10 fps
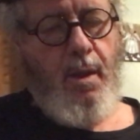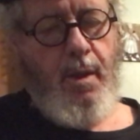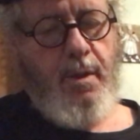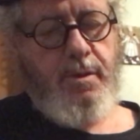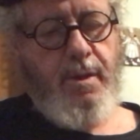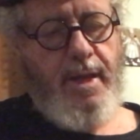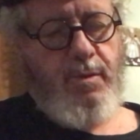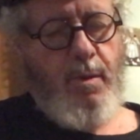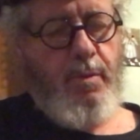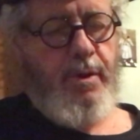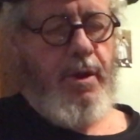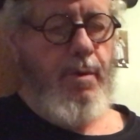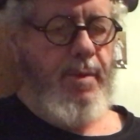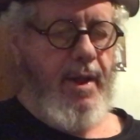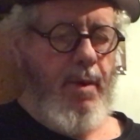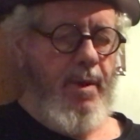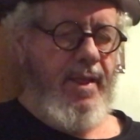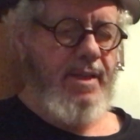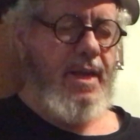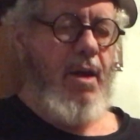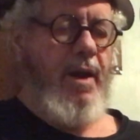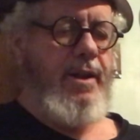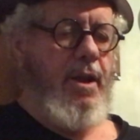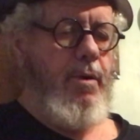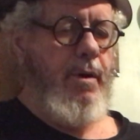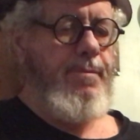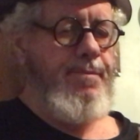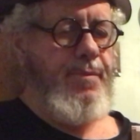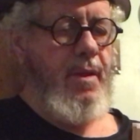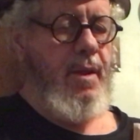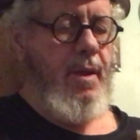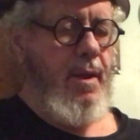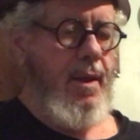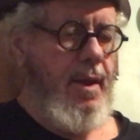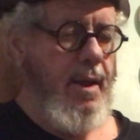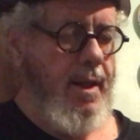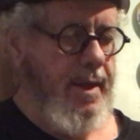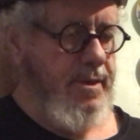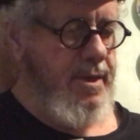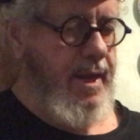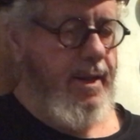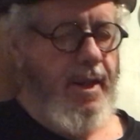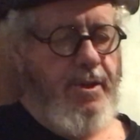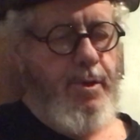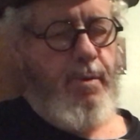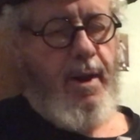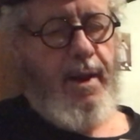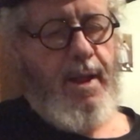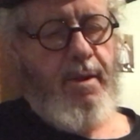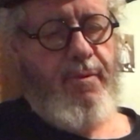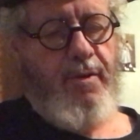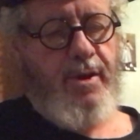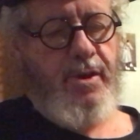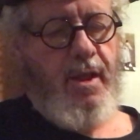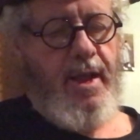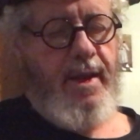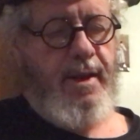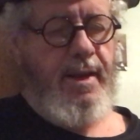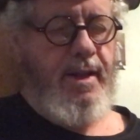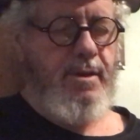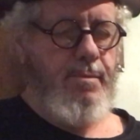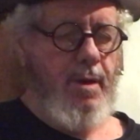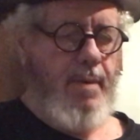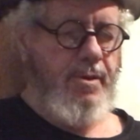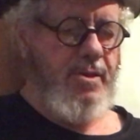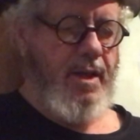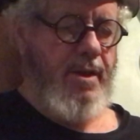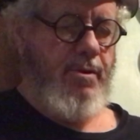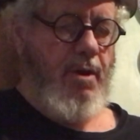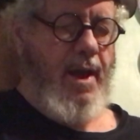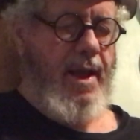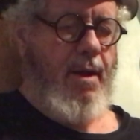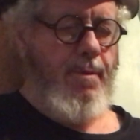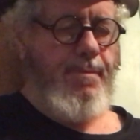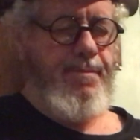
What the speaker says: So that's what we'll do. But anyway, that's how I do her. And like I said, the issue right now is fresh clay, and it needed some time to set and dry out.